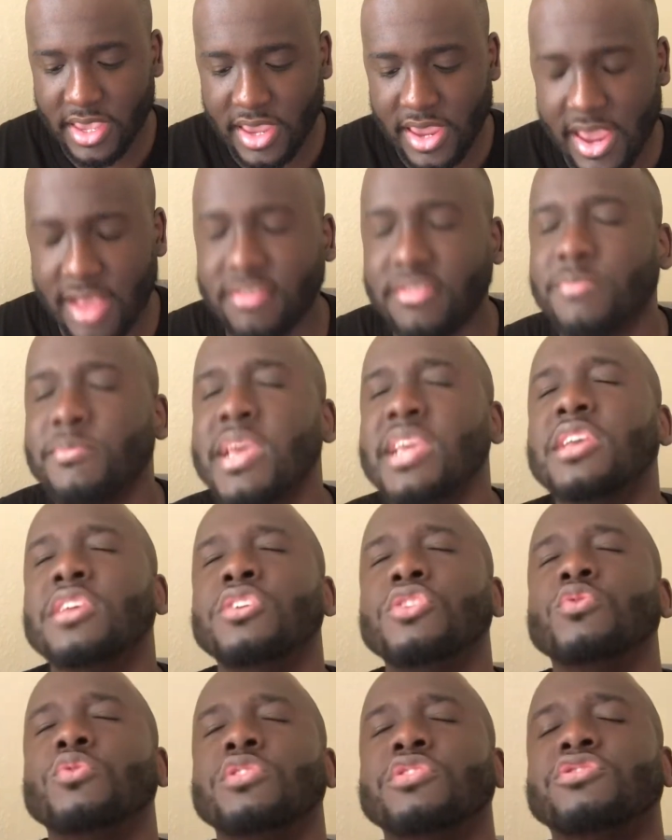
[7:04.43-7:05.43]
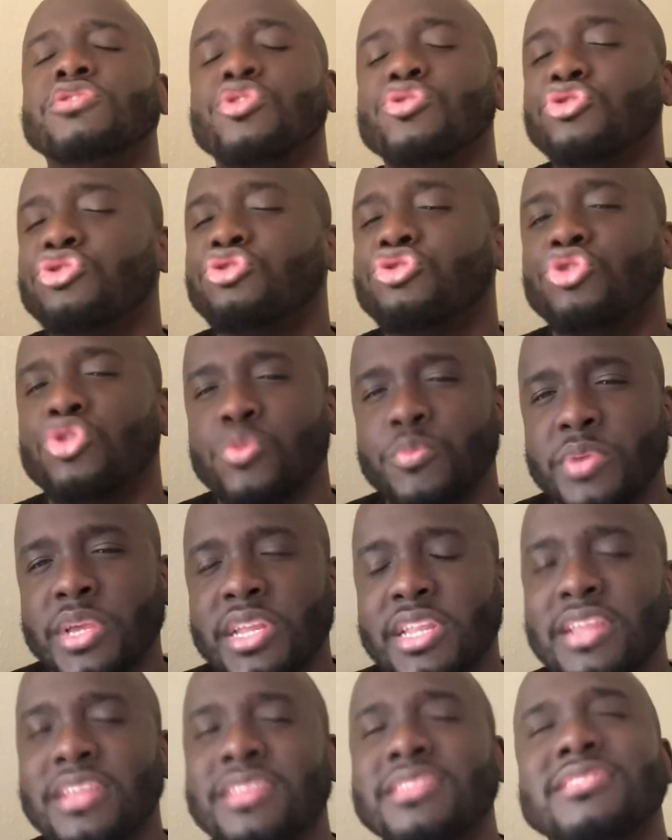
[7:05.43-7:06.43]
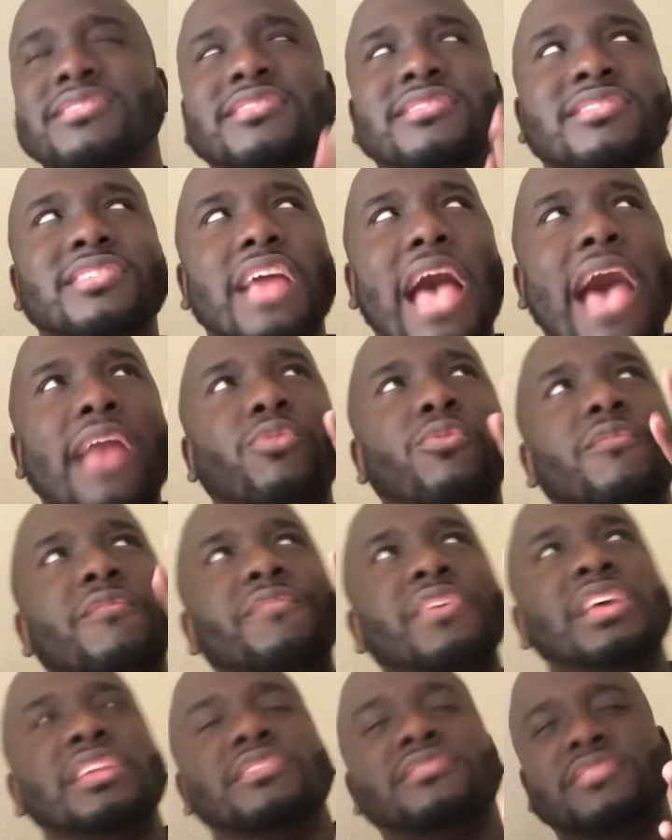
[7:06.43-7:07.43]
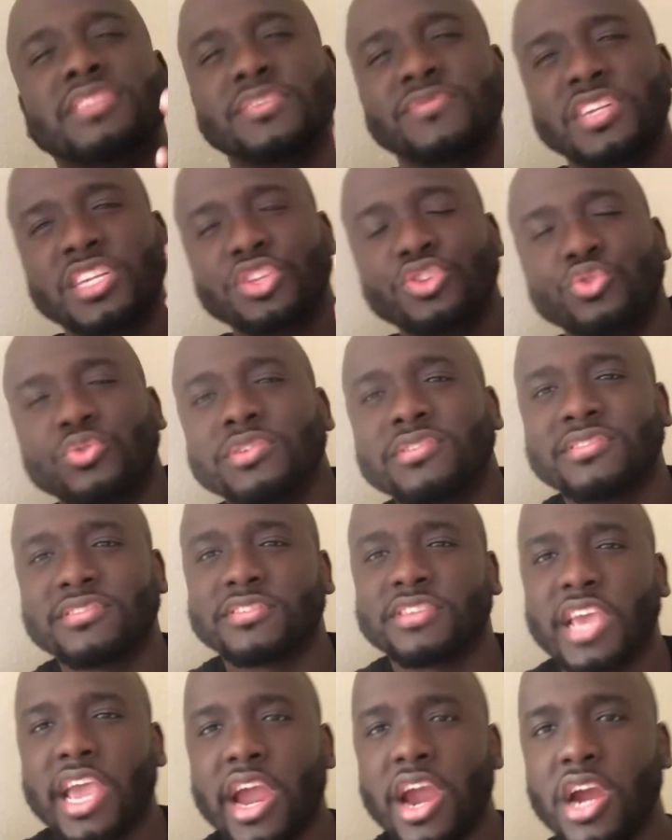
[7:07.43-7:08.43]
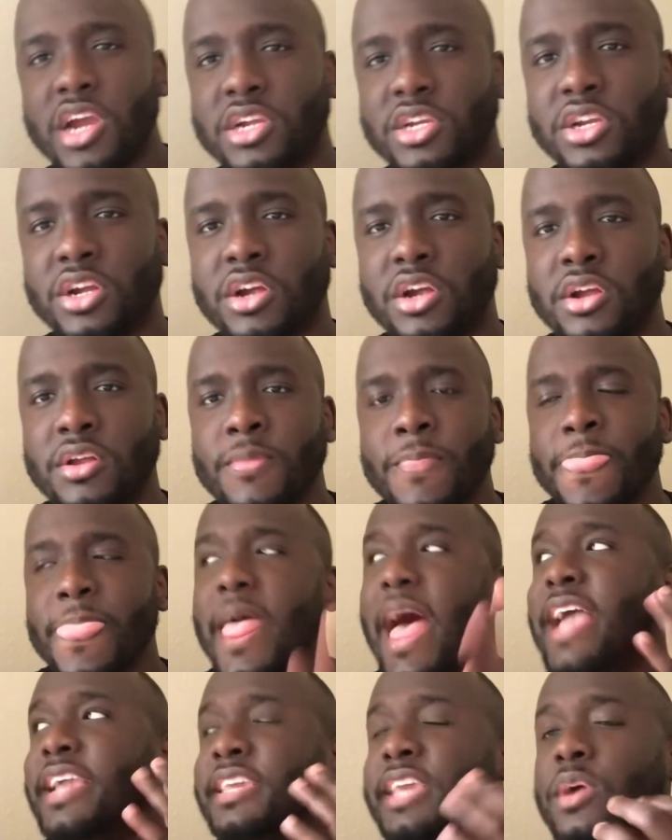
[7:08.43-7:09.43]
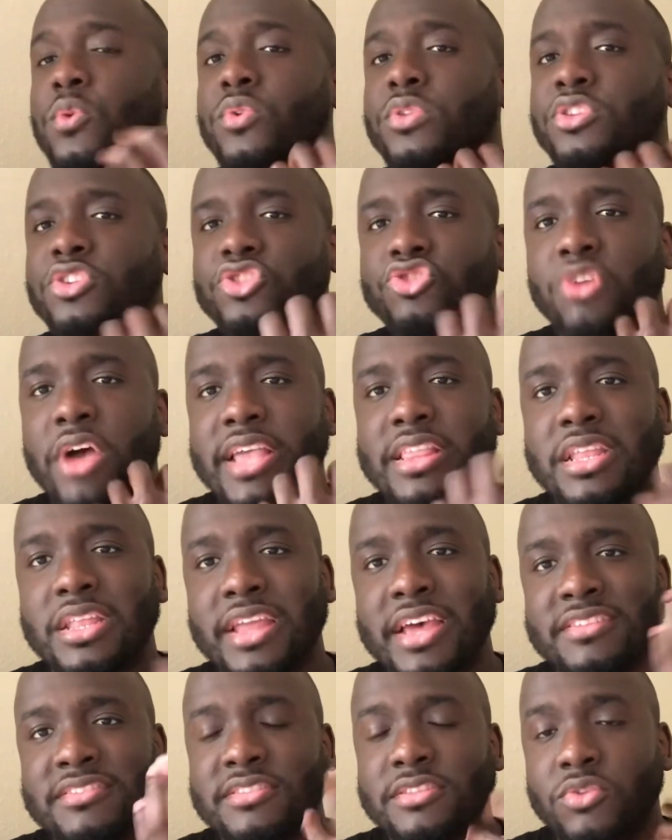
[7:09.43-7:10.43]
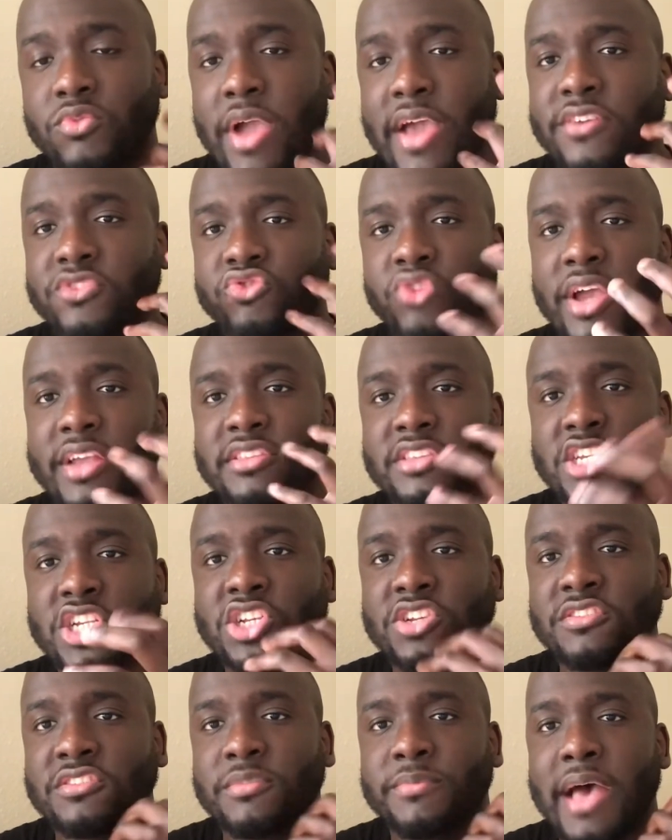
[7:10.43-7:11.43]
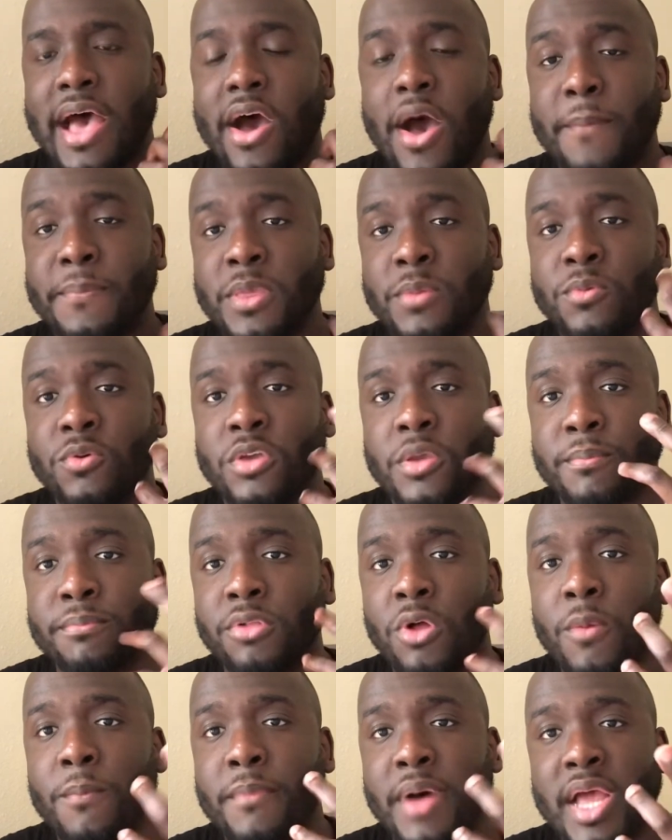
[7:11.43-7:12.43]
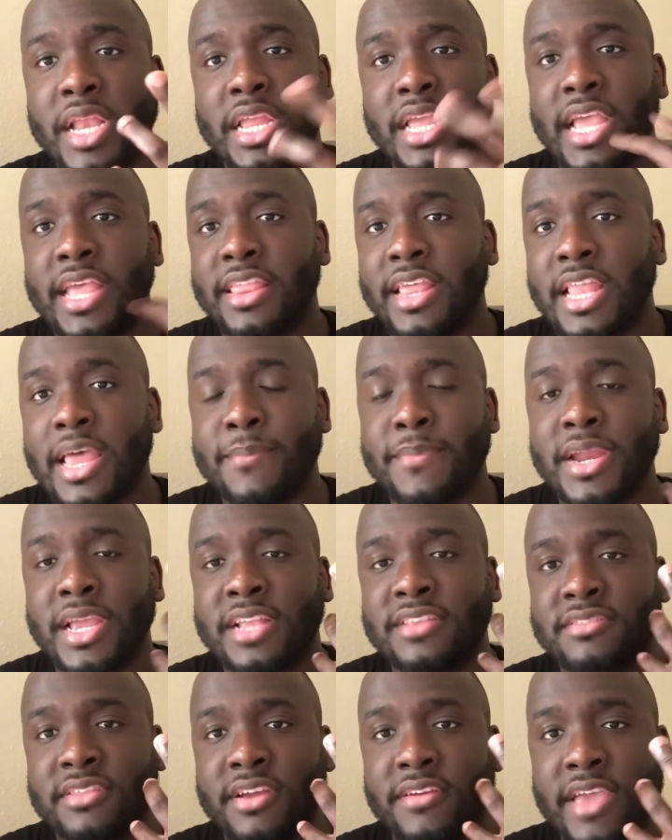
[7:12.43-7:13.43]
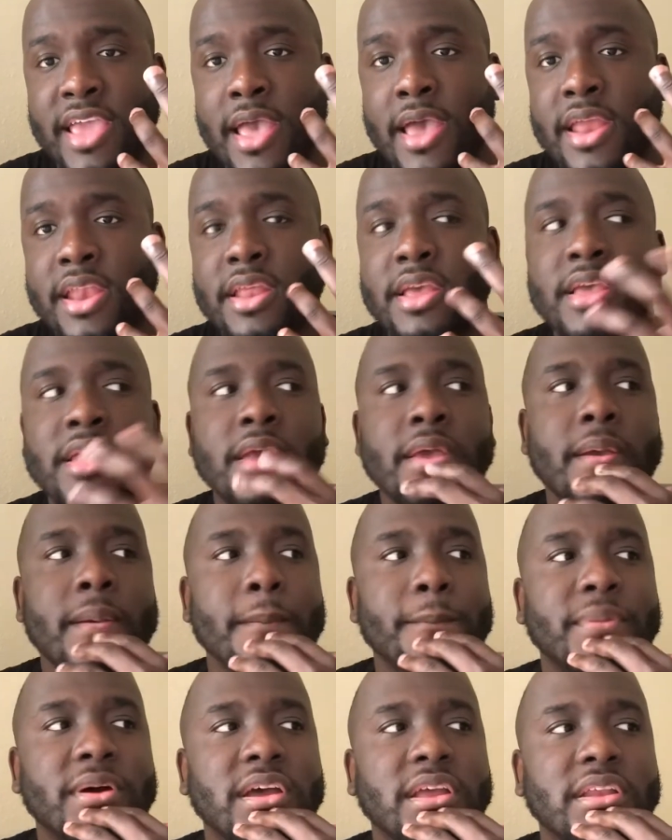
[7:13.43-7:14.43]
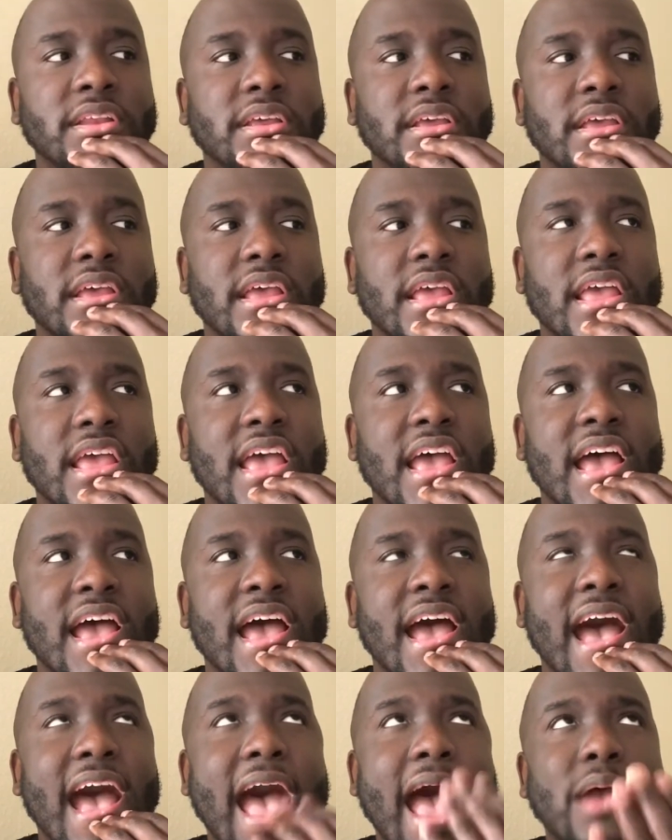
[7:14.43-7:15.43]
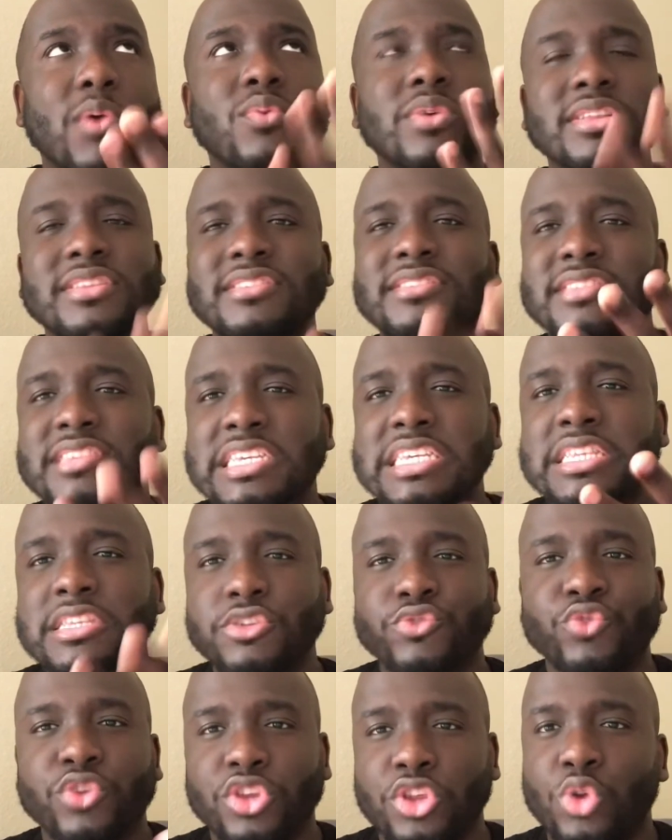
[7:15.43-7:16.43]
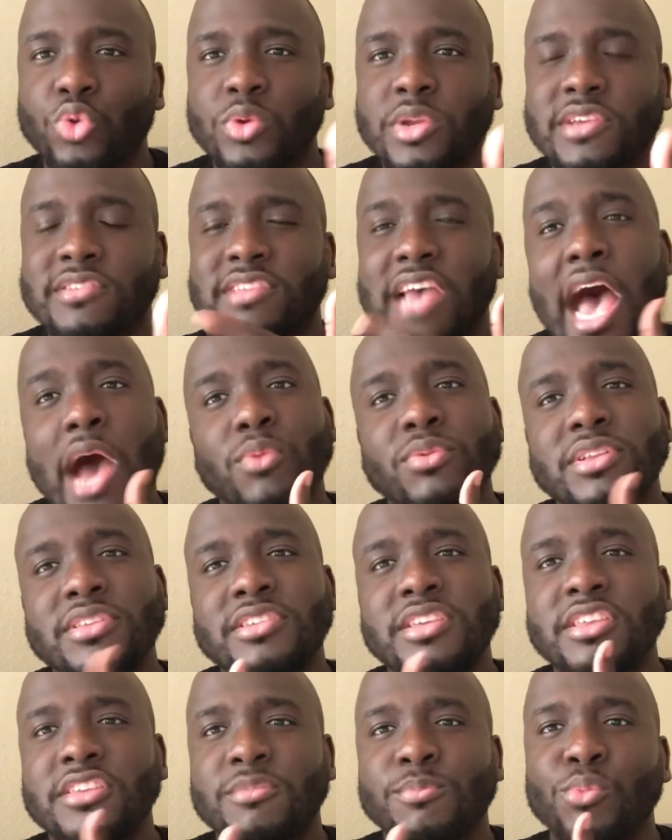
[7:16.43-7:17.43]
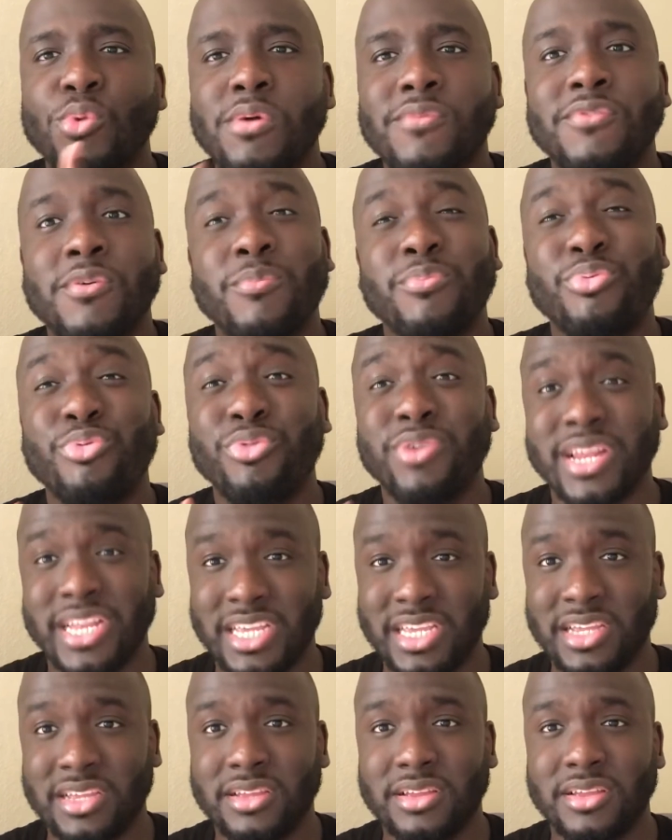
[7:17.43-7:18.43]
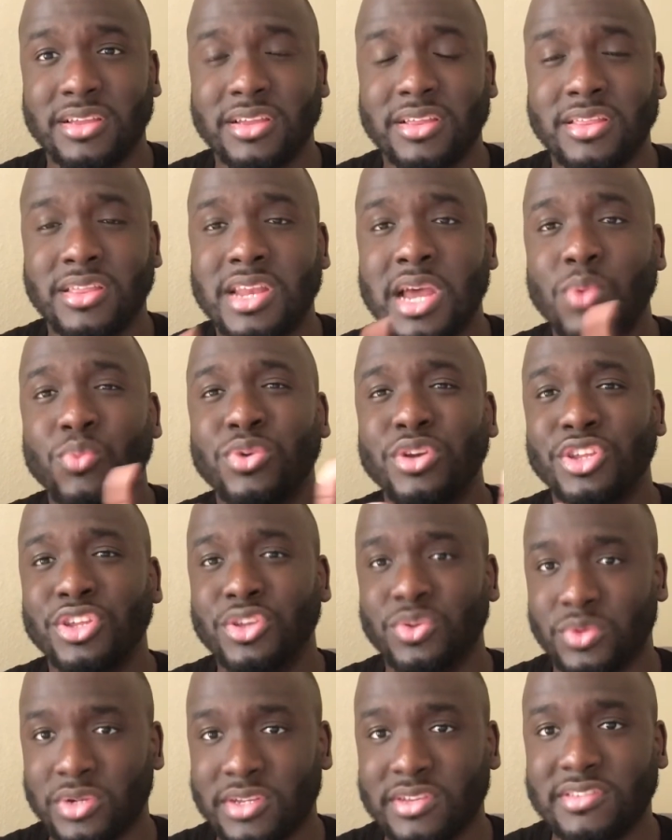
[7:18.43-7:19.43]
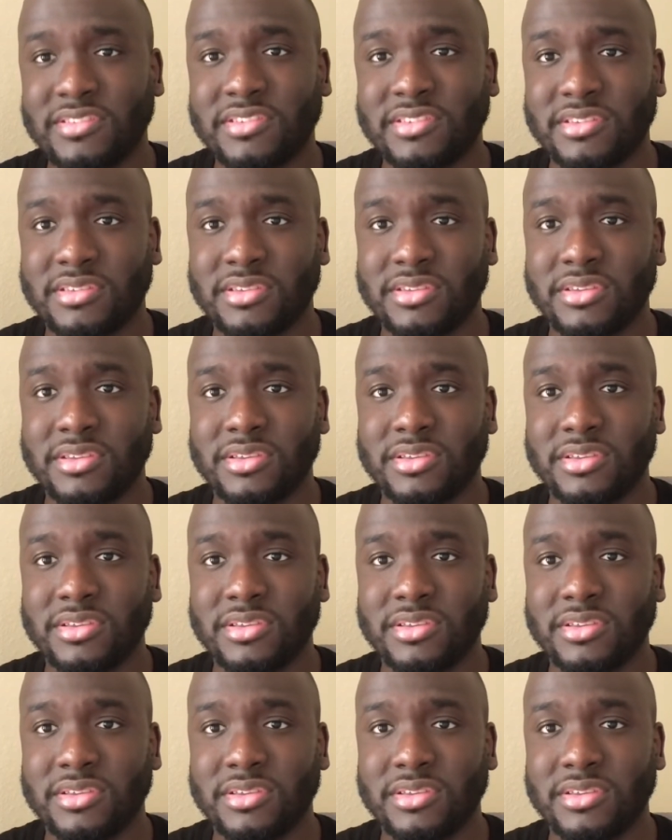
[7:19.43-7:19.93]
It's making Eunice so stupid, and I don't feel like this is even in Eunice's character. I get what they're trying to lesson the writers trying to teach us about how people can blow money and they let money get to their head, but I wouldn't see this for Eunice. I would see this more for Pretty than I would Eunice.